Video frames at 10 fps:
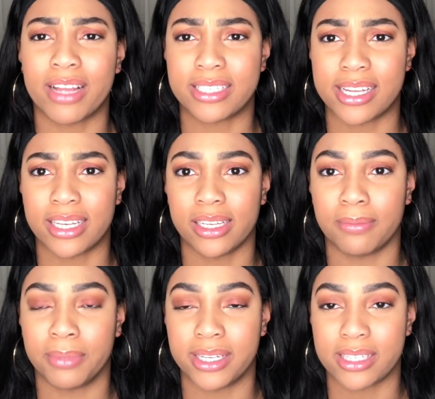said it,
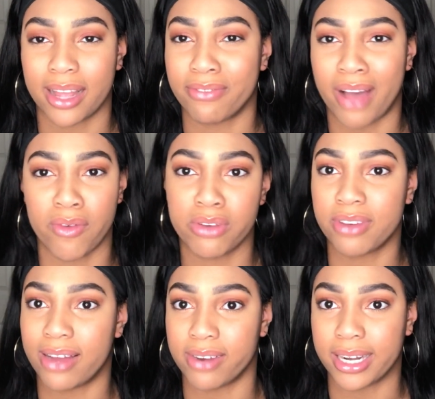but it's like
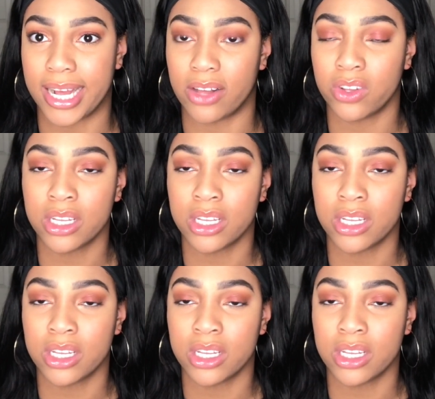5:05 right now.